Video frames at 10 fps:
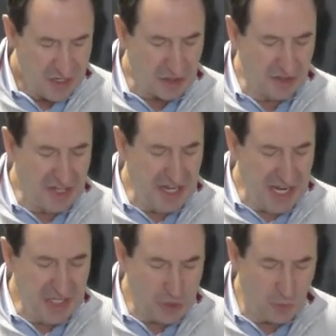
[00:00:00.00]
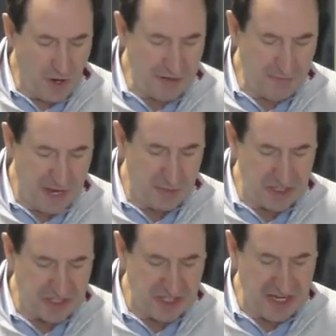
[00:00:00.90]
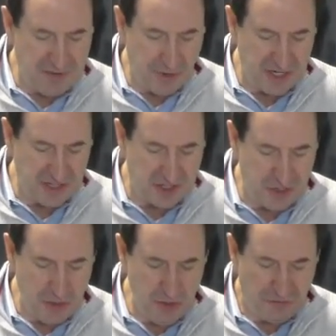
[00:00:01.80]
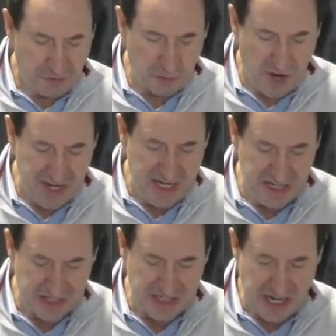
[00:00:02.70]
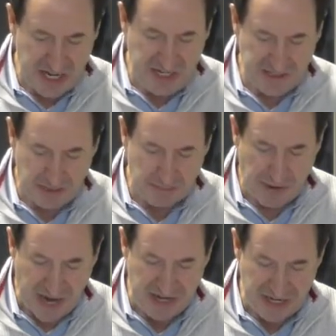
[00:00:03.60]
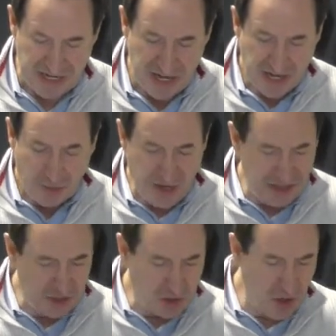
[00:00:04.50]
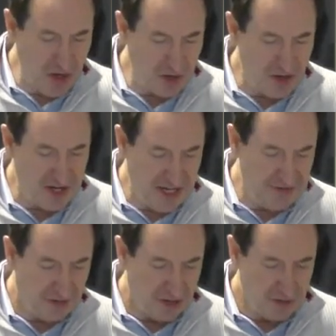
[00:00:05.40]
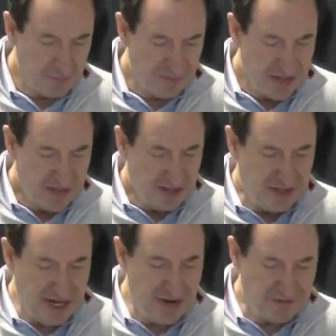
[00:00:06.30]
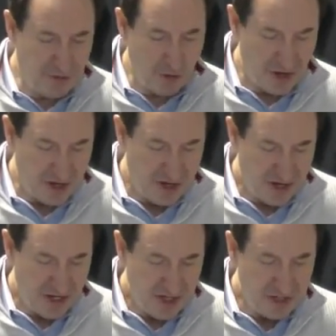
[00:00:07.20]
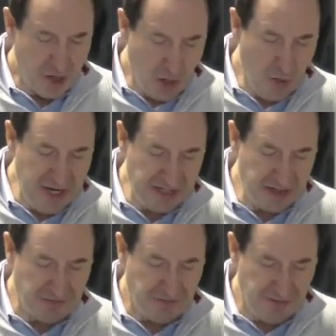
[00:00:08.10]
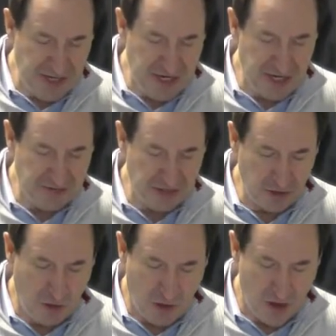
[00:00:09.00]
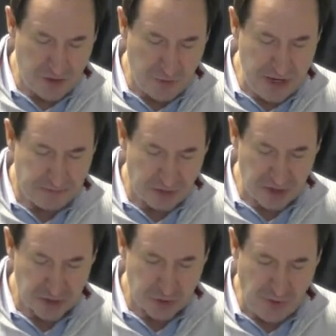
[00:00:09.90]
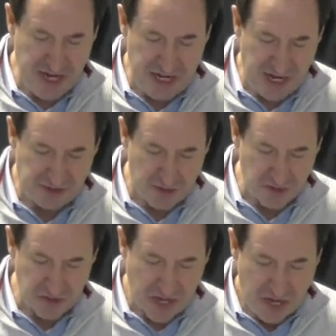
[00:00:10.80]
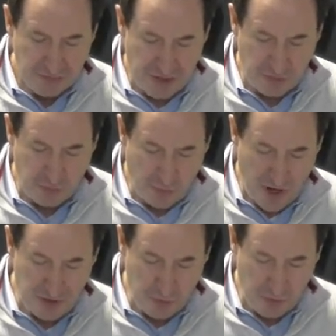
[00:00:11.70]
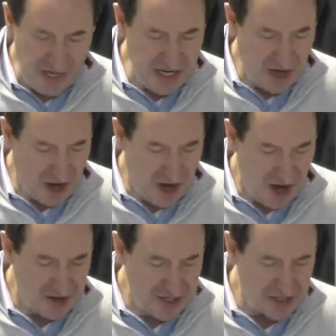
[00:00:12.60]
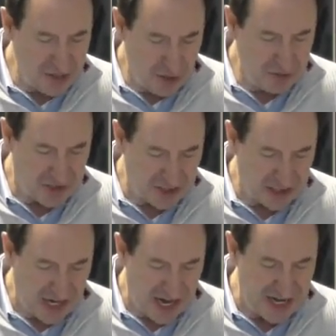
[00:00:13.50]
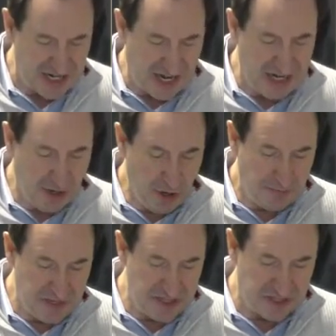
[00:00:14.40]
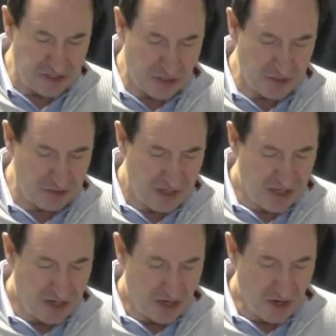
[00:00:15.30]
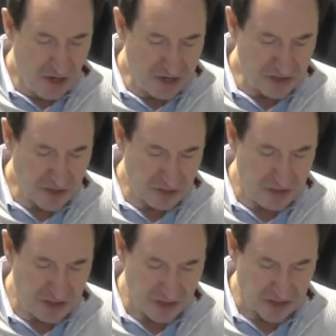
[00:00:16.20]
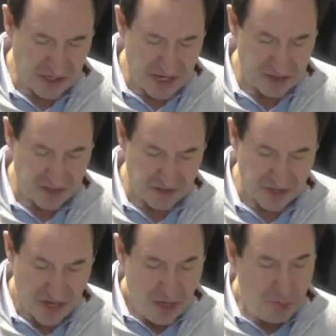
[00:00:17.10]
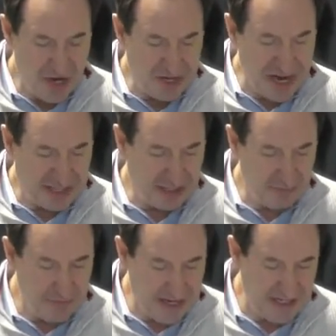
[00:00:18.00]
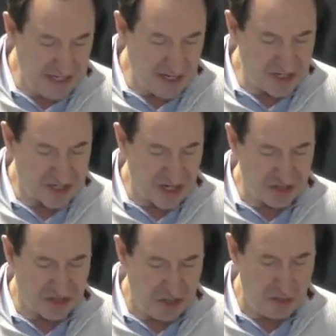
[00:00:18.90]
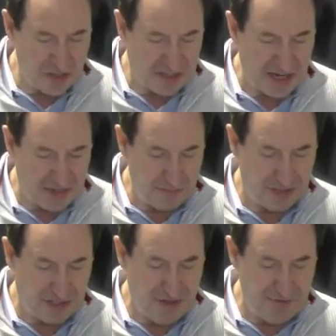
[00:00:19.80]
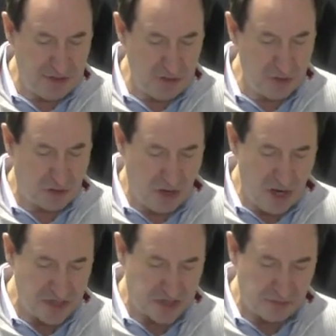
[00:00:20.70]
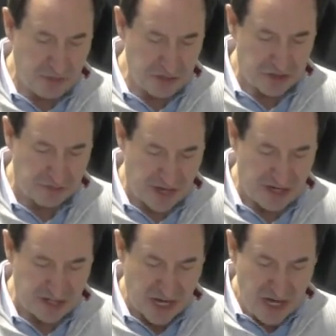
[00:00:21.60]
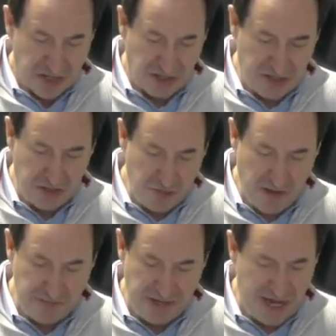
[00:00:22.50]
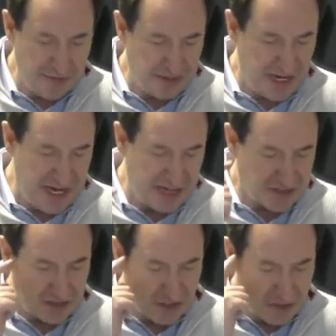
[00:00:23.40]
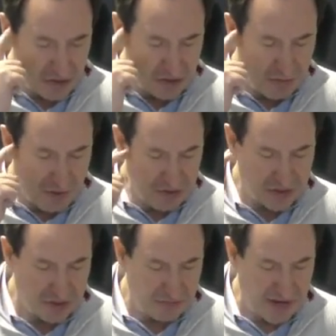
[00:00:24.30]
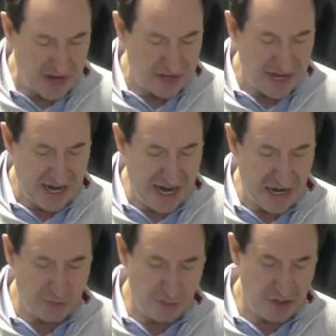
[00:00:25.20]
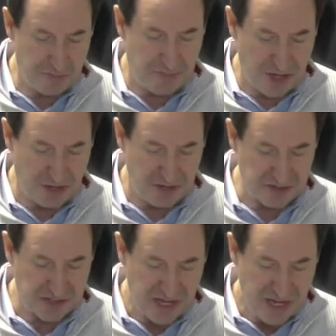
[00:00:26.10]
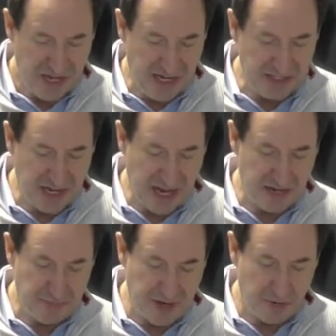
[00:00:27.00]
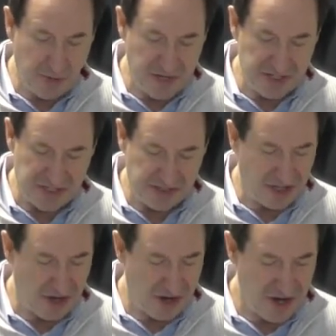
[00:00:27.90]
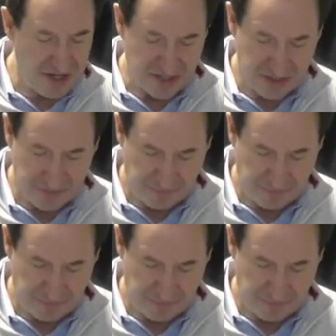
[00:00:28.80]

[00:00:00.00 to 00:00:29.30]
so that each one may receive what is due for what he has done in the body, whether good or evil. Therefore, knowing the fear of the Lord, we persuade others, but what we are is known to God, and I hope it is known also to your conscience. We are not commending ourselves to you again, but giving you cause to boast about us, so that you may be able to answer those who boast about outward appearance and not about what is in the heart.